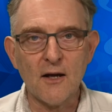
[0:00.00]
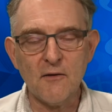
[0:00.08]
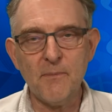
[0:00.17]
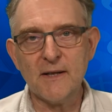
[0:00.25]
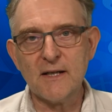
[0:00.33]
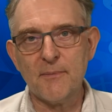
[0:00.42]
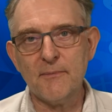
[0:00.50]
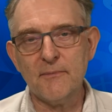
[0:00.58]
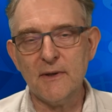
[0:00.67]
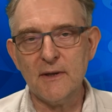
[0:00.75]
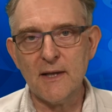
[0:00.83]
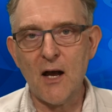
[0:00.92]
Yeah, and you
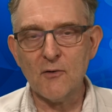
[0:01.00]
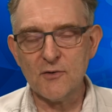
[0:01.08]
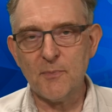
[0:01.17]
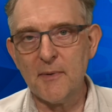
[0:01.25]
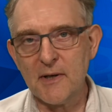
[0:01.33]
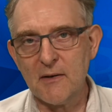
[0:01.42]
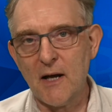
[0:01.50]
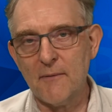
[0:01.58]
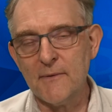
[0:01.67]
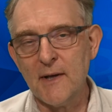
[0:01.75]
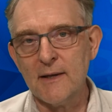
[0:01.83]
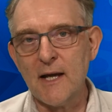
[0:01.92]
touched on the economic cost. We
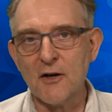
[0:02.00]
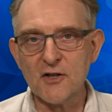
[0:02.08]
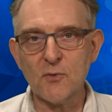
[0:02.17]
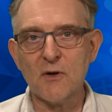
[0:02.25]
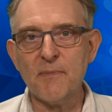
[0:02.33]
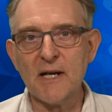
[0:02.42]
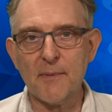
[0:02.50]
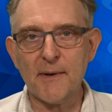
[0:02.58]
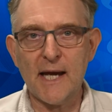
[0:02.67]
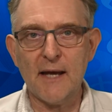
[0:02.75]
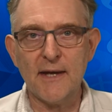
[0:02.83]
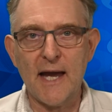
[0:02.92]
should talk about that
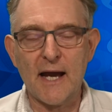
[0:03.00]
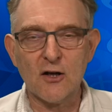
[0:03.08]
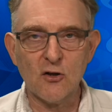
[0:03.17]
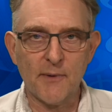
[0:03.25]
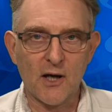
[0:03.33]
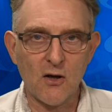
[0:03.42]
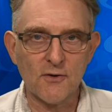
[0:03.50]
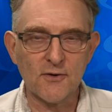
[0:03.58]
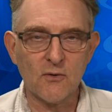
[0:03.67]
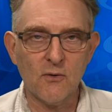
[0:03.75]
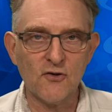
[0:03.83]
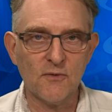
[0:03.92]
because basically yeah. what it
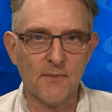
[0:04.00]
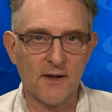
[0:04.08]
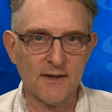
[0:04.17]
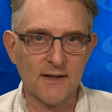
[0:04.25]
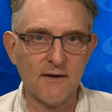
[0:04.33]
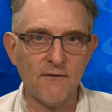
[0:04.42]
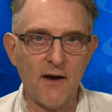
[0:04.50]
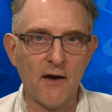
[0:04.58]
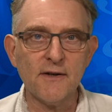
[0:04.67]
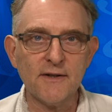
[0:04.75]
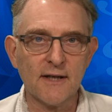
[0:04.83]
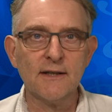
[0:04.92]
means is if you do want
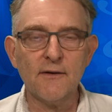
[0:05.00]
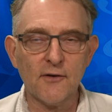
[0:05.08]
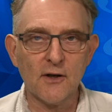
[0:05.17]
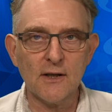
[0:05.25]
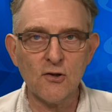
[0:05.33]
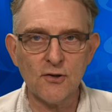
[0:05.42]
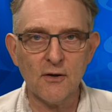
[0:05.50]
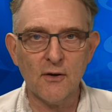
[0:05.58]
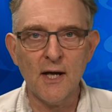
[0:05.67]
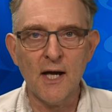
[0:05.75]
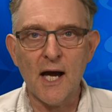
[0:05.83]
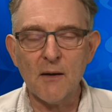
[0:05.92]
to switch later,
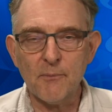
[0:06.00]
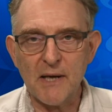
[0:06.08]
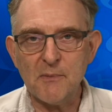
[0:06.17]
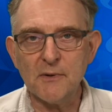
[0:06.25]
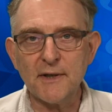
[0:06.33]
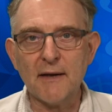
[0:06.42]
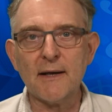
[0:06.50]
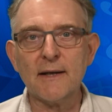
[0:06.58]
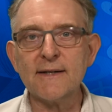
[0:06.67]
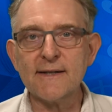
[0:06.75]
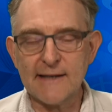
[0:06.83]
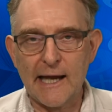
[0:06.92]
they they
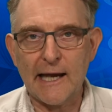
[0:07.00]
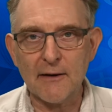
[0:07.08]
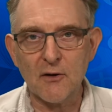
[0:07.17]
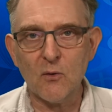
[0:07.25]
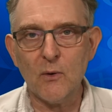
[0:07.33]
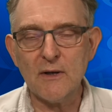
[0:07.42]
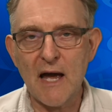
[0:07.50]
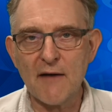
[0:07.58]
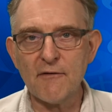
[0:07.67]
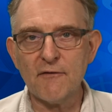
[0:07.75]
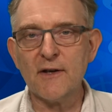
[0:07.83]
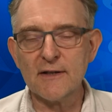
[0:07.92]
basically mark that
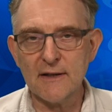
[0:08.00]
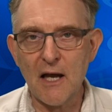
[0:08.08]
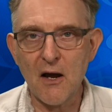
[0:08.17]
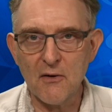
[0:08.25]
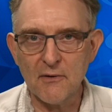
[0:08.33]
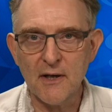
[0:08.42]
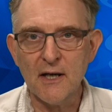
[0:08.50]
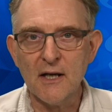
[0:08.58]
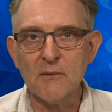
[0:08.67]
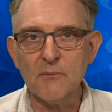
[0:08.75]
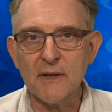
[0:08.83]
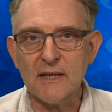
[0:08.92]
loan to market
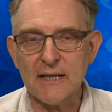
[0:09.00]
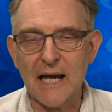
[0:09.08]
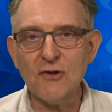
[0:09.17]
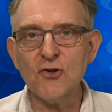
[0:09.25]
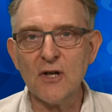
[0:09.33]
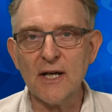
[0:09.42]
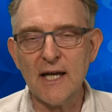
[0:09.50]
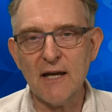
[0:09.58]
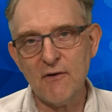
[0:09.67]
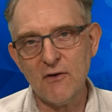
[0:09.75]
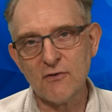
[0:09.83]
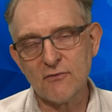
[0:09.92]
relative to what interest rates
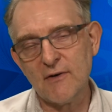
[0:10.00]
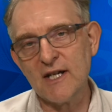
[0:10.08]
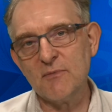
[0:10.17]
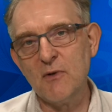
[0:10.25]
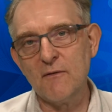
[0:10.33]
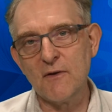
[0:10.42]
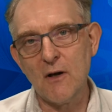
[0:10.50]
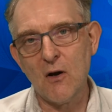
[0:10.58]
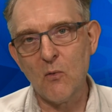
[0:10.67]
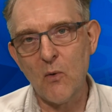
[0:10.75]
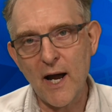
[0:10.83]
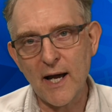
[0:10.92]
have actually done,
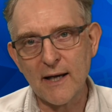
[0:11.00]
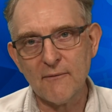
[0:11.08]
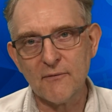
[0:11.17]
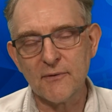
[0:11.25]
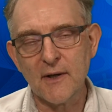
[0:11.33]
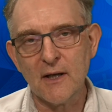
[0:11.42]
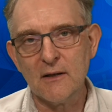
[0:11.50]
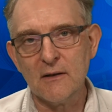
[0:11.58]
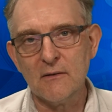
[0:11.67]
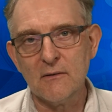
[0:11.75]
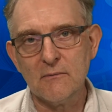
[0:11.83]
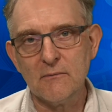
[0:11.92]
and you could be up for quite a
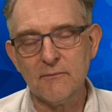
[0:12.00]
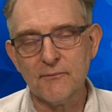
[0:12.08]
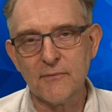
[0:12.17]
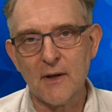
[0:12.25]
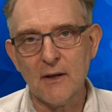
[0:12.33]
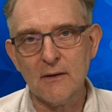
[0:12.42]
big cost.